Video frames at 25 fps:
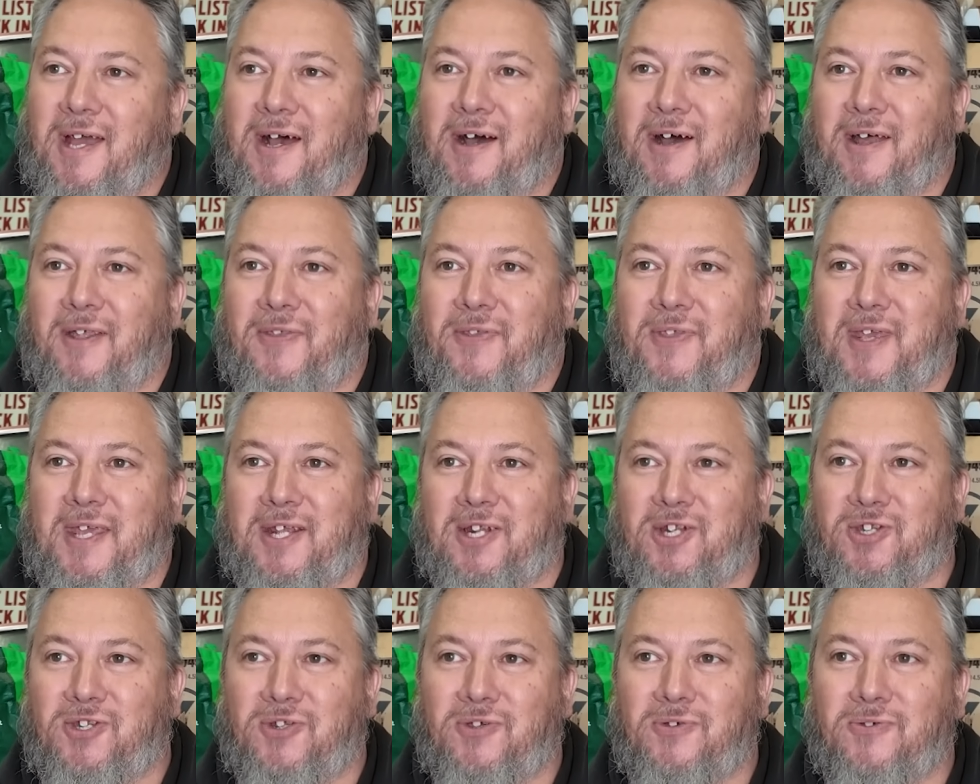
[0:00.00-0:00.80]
I
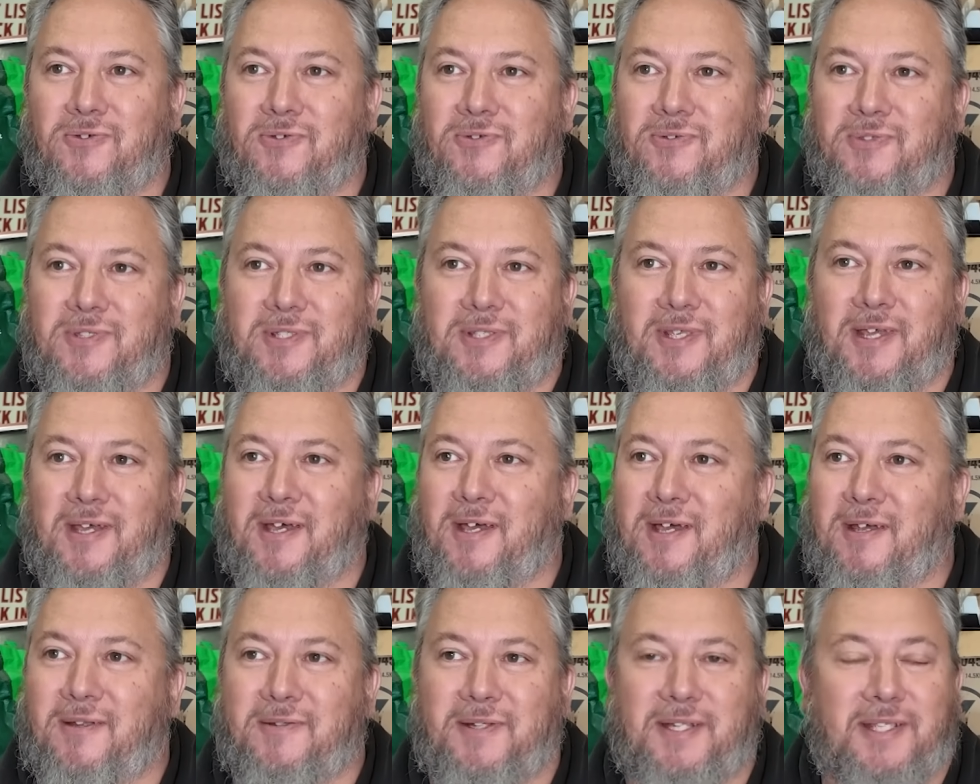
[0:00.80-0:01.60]
think tools
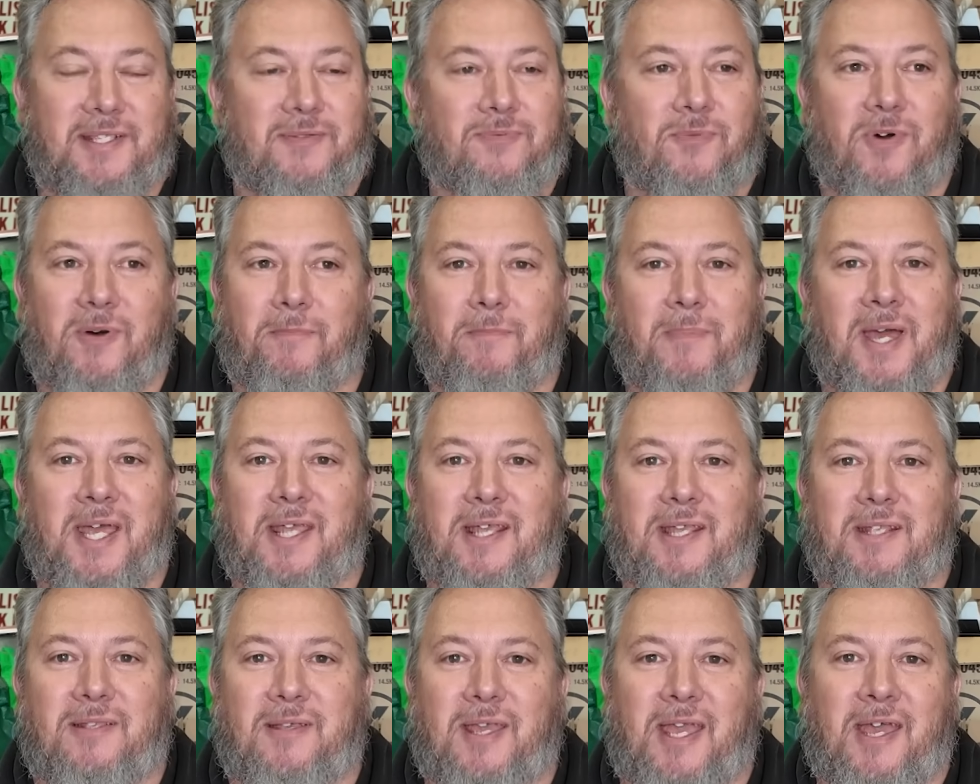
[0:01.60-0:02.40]
are just what
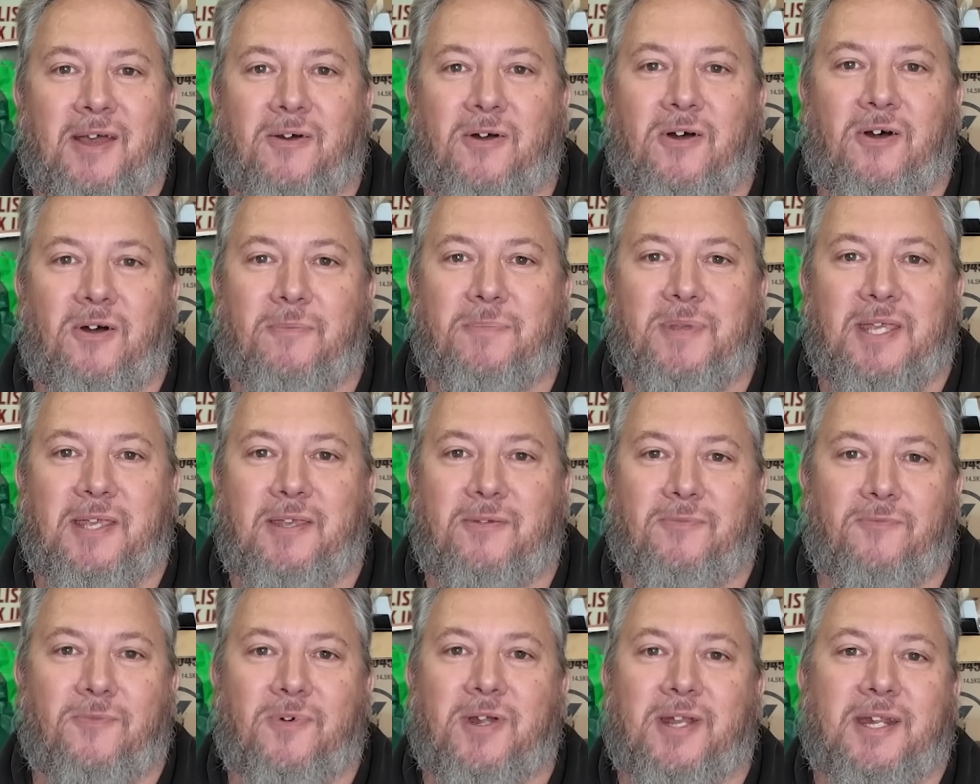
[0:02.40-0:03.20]
make our
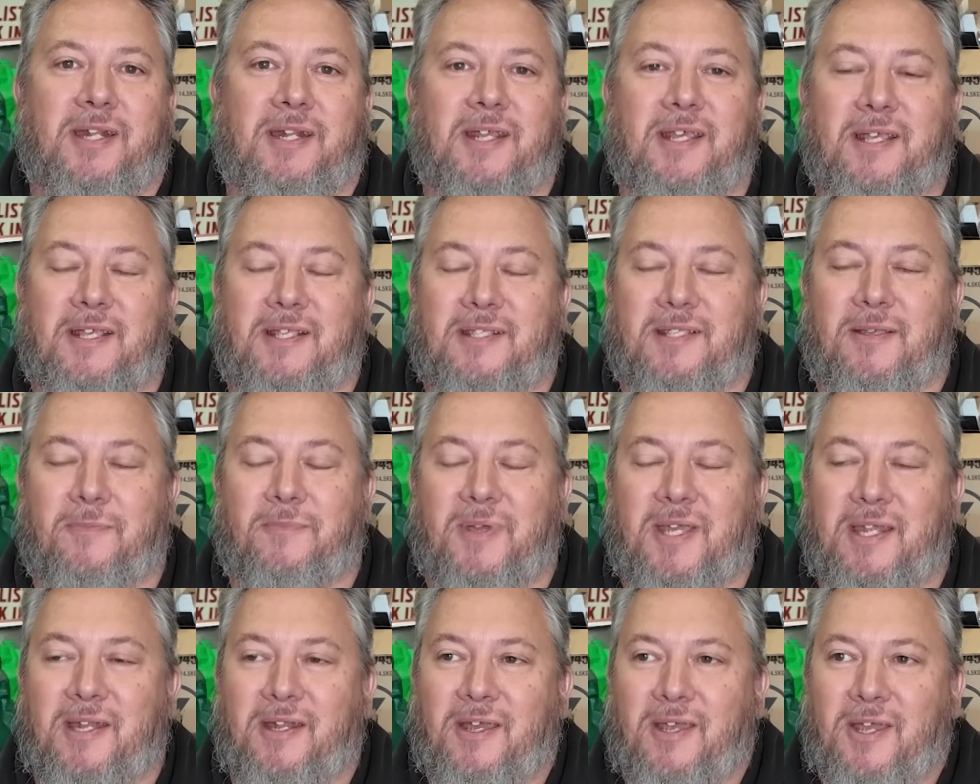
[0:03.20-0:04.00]
hobby what it is. I
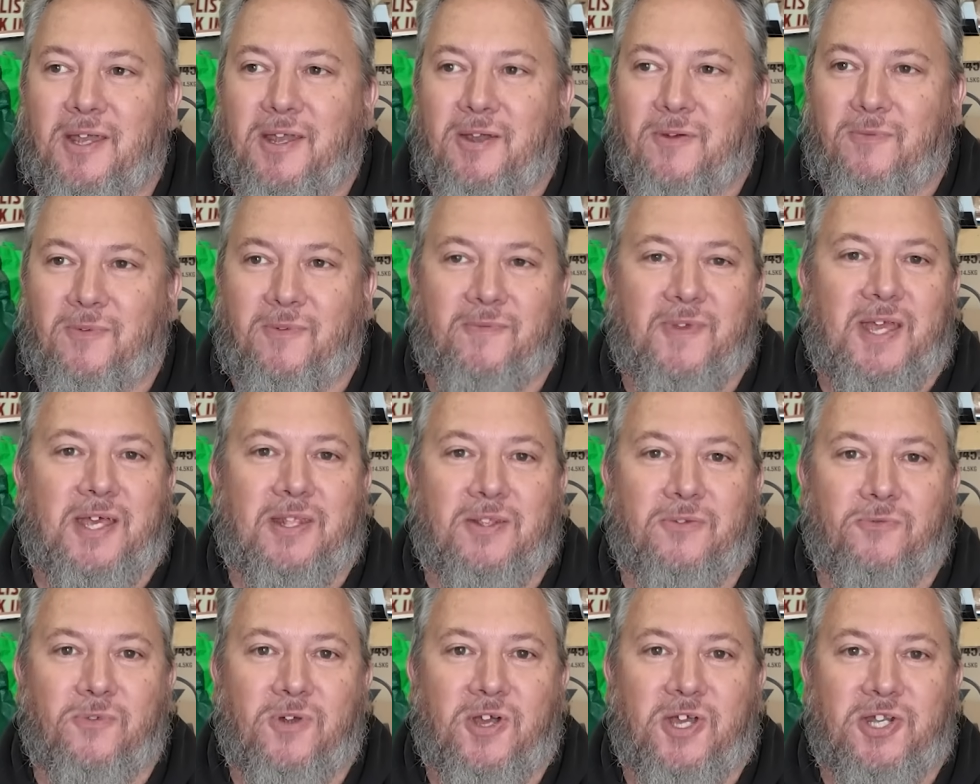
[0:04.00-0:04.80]
mean,
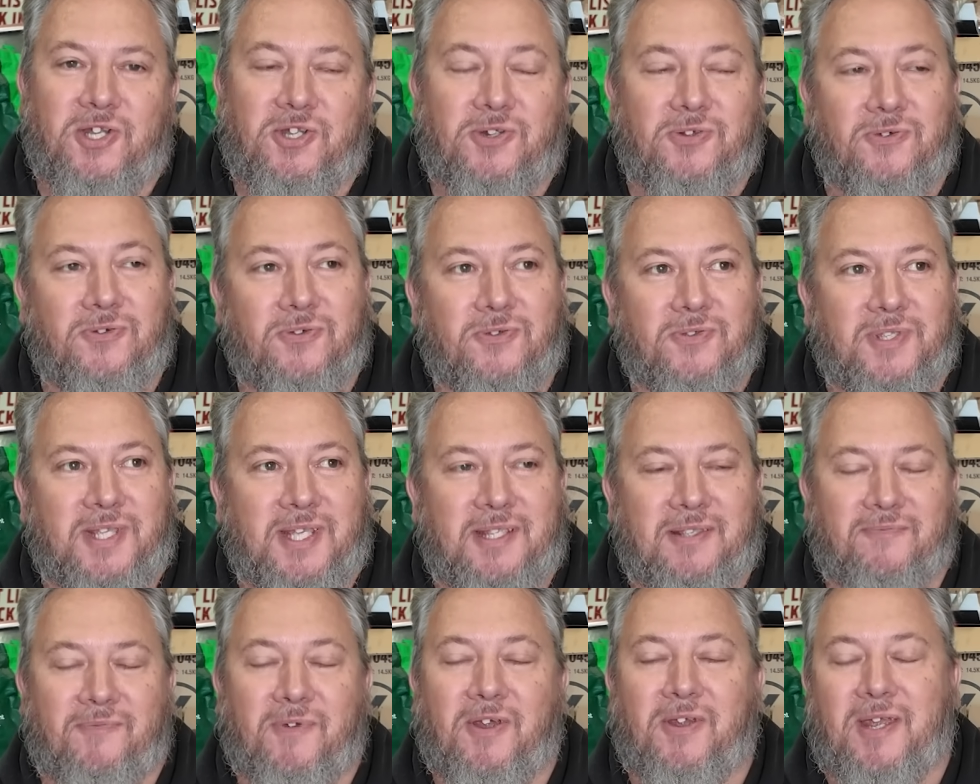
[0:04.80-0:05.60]
without the right tools,
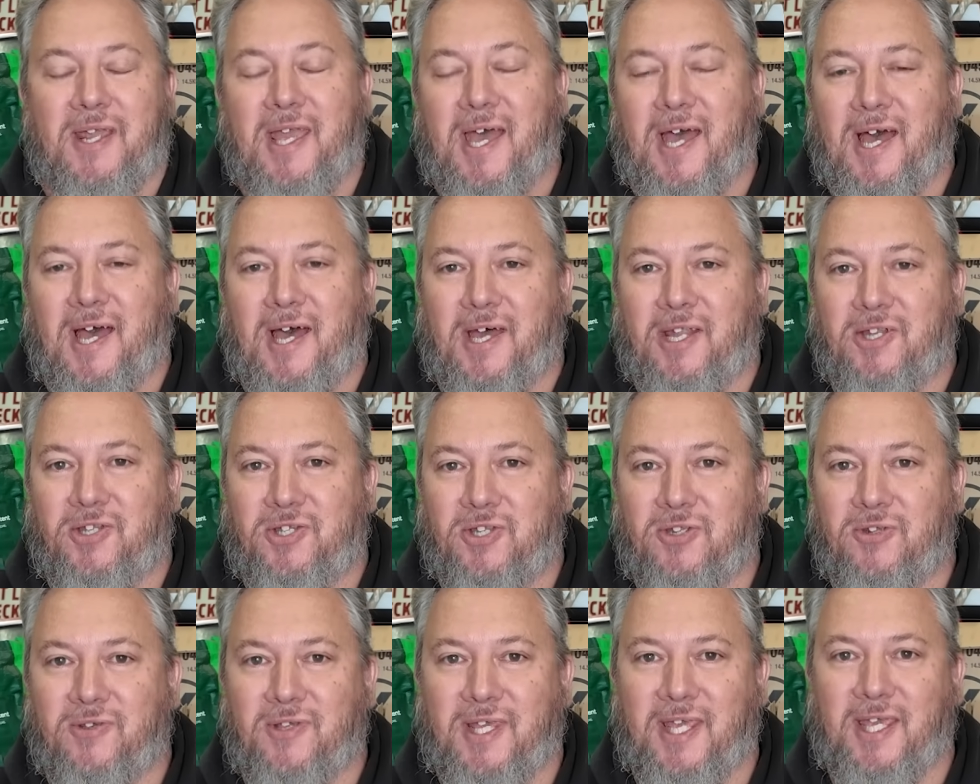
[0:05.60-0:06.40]
it's very hard
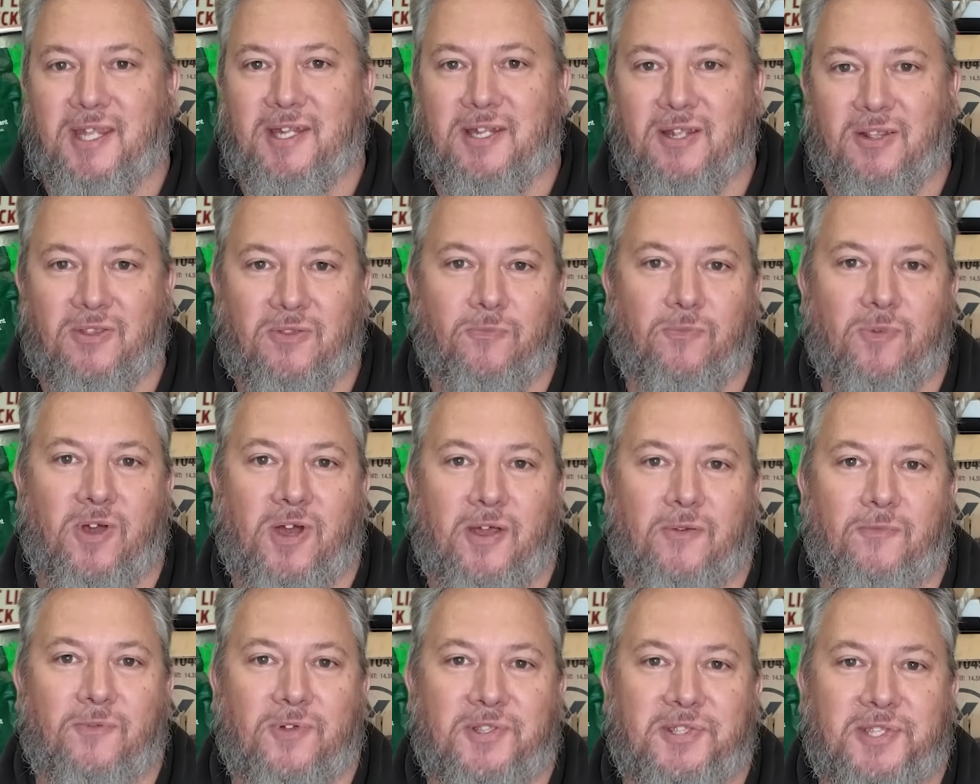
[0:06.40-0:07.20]
to get the
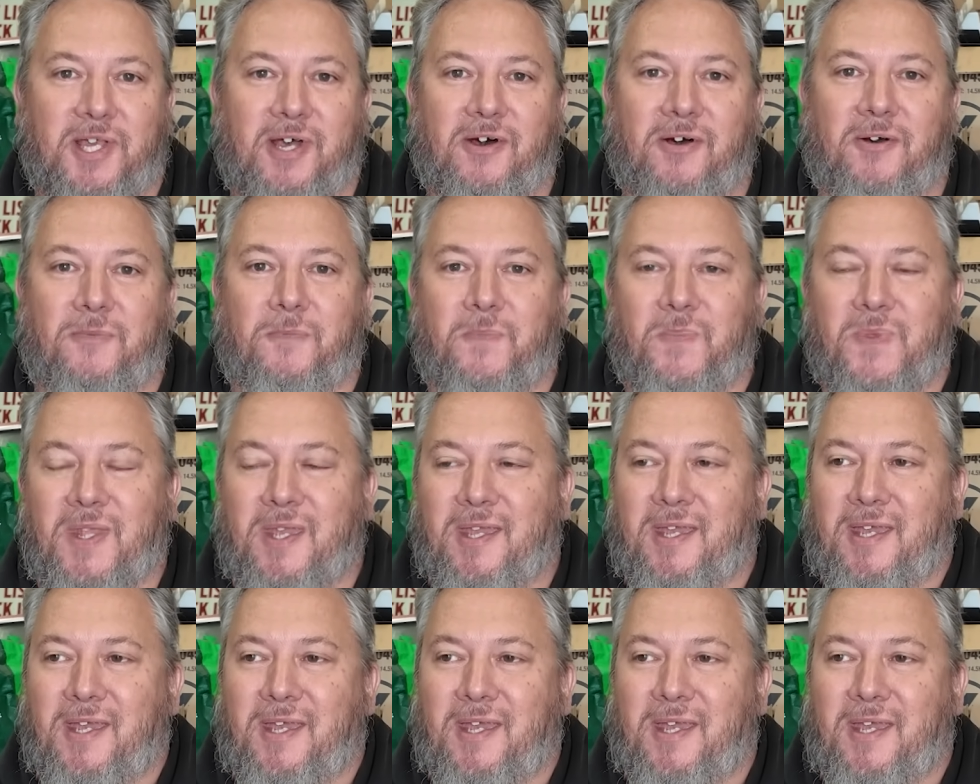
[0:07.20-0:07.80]
right result.